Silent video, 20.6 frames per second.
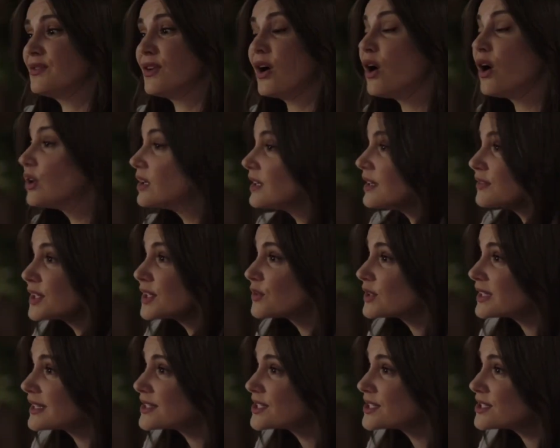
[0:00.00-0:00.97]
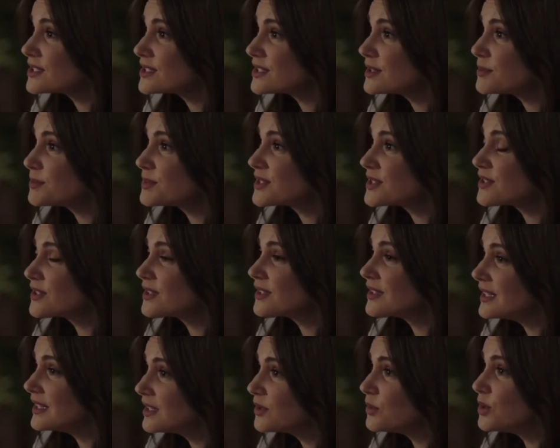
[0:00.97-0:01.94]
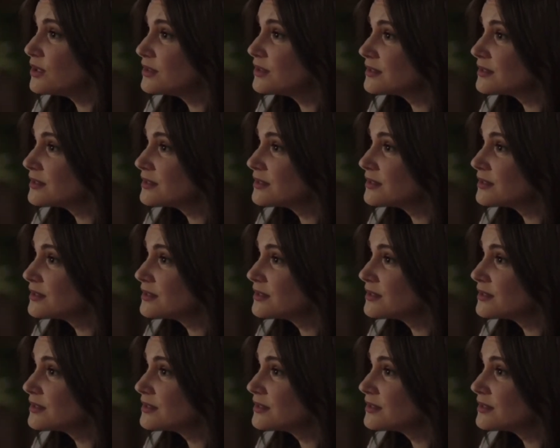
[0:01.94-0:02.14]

all loving relationships are equal